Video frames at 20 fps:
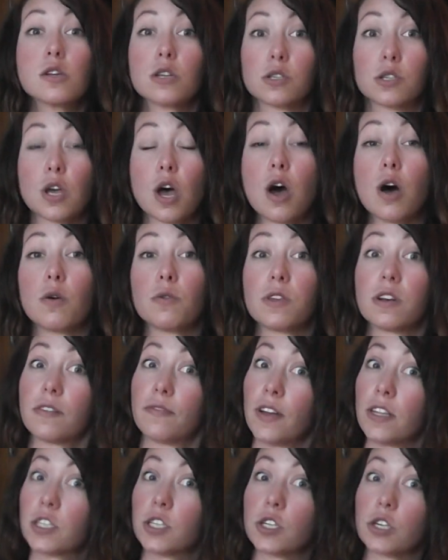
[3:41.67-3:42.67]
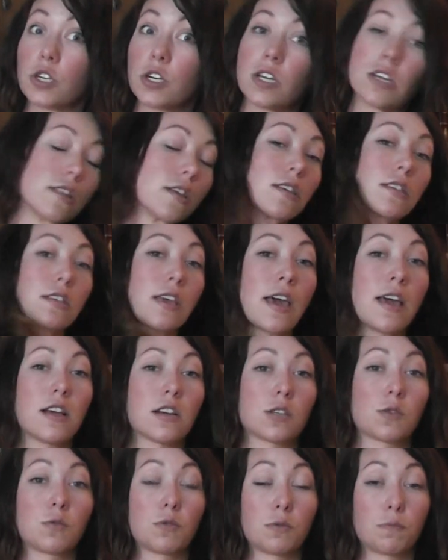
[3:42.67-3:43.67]
So the defense attorney in this
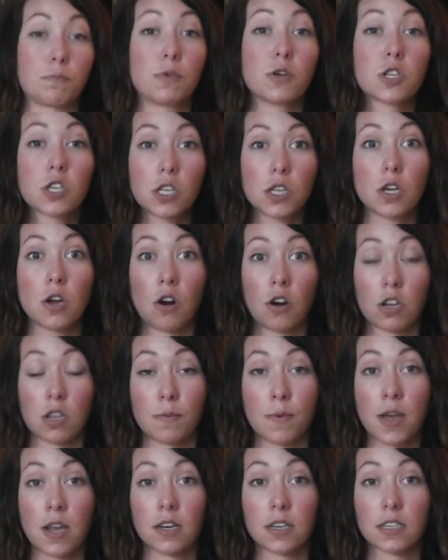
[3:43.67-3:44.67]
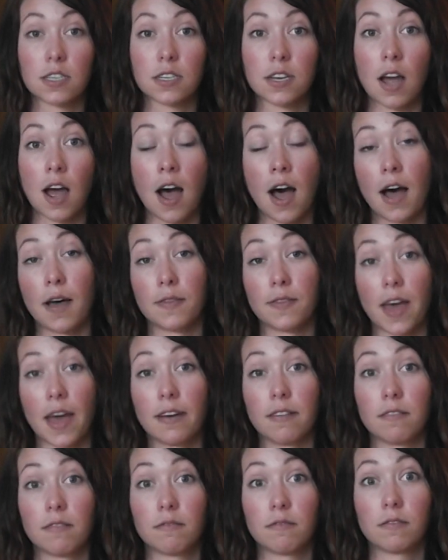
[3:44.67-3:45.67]
case was pushing the argument
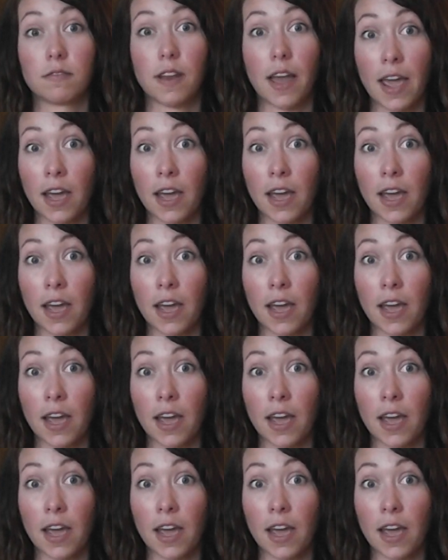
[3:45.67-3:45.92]
that